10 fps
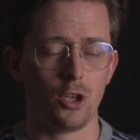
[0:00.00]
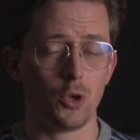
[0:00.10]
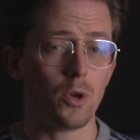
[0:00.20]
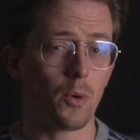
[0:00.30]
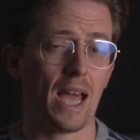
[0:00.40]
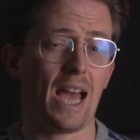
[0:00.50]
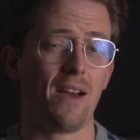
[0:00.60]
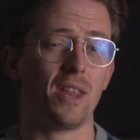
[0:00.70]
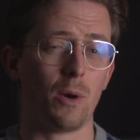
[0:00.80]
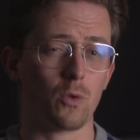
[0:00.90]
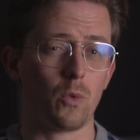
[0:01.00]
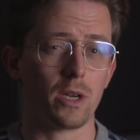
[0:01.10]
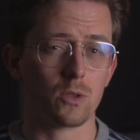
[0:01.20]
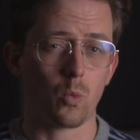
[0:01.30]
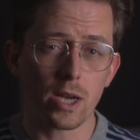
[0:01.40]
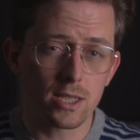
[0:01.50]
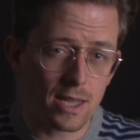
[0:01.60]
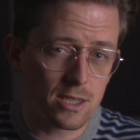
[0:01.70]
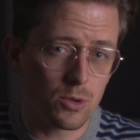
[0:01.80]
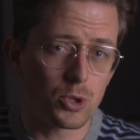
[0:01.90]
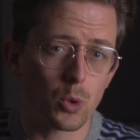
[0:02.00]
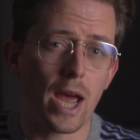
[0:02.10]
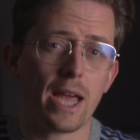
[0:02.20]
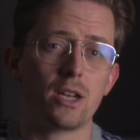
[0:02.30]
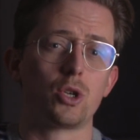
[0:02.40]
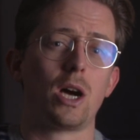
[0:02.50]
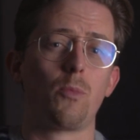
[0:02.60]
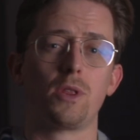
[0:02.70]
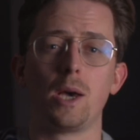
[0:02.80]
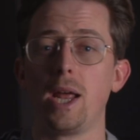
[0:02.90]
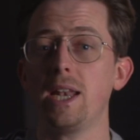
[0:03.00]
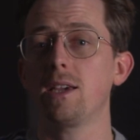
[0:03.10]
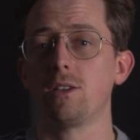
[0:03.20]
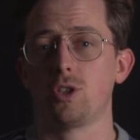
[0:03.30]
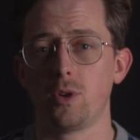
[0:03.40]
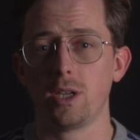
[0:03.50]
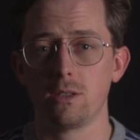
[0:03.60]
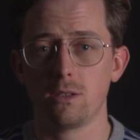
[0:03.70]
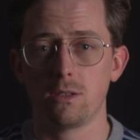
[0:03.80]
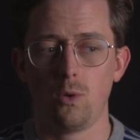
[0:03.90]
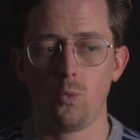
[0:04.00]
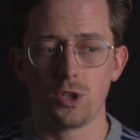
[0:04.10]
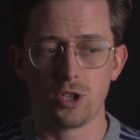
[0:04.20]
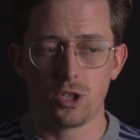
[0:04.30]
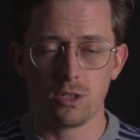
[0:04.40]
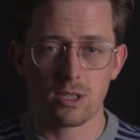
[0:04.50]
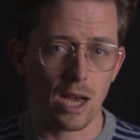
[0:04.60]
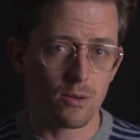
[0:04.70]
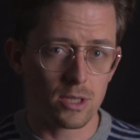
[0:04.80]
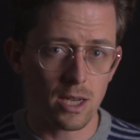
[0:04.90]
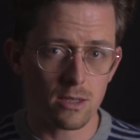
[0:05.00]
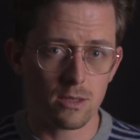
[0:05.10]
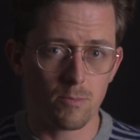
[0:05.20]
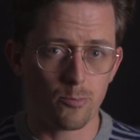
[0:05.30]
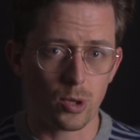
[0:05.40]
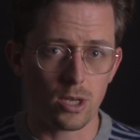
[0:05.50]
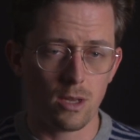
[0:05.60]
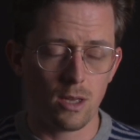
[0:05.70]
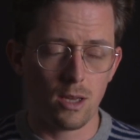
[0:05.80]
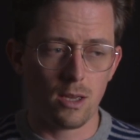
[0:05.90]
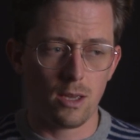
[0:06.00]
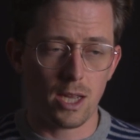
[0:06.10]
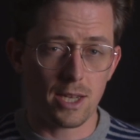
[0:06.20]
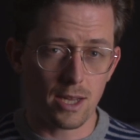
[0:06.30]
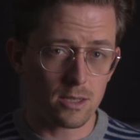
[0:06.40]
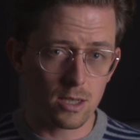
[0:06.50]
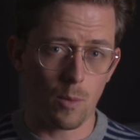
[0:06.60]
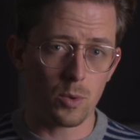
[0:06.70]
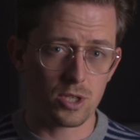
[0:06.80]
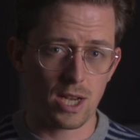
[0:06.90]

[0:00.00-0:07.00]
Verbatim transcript: You don't have that with Wix. Wix lets you drag and drop without any constraints, which sounds nice, but it does come with